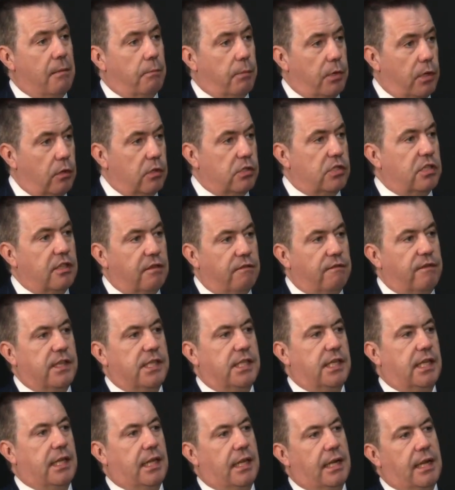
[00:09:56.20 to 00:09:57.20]
but also the
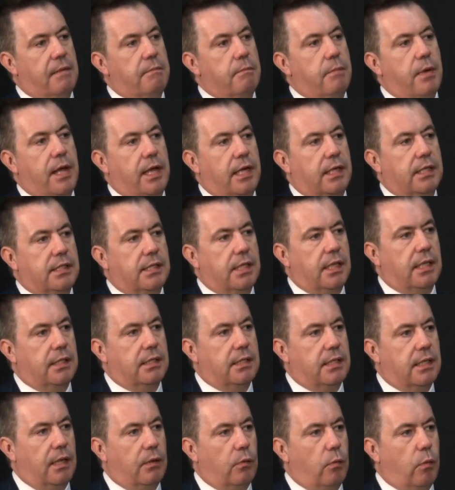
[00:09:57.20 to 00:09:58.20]
physical impacts
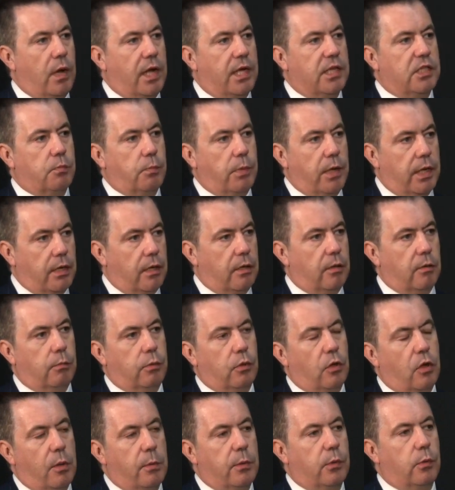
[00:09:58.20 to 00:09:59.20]
that widespread
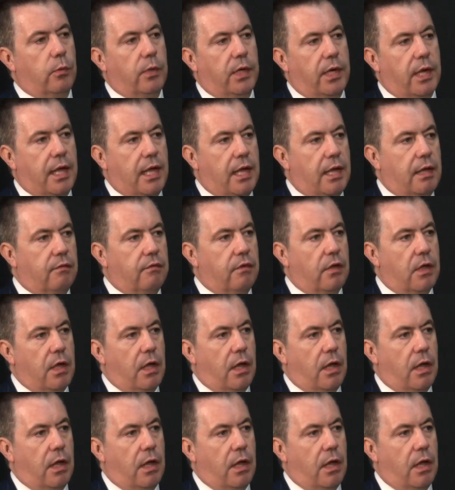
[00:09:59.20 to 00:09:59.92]
unemployment would have